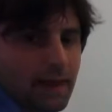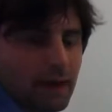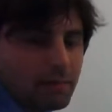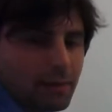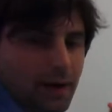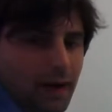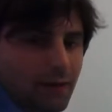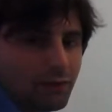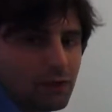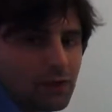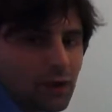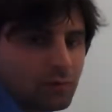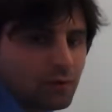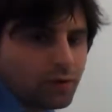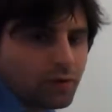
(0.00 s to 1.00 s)
by every
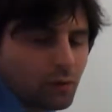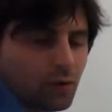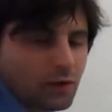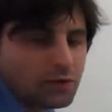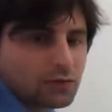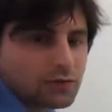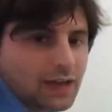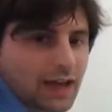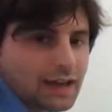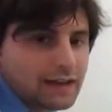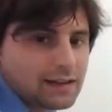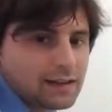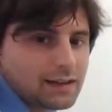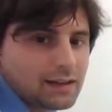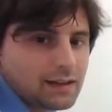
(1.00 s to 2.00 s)
number from 1 to
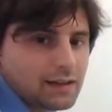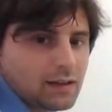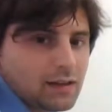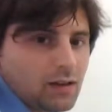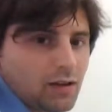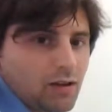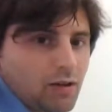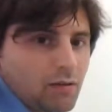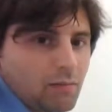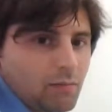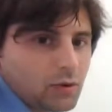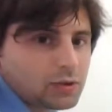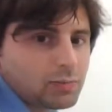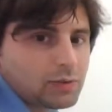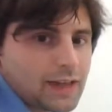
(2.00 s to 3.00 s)
10,
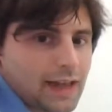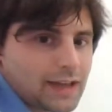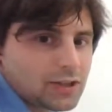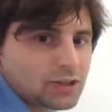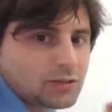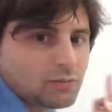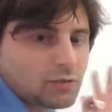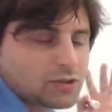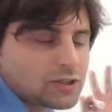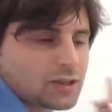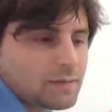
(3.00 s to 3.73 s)
multiplication will seem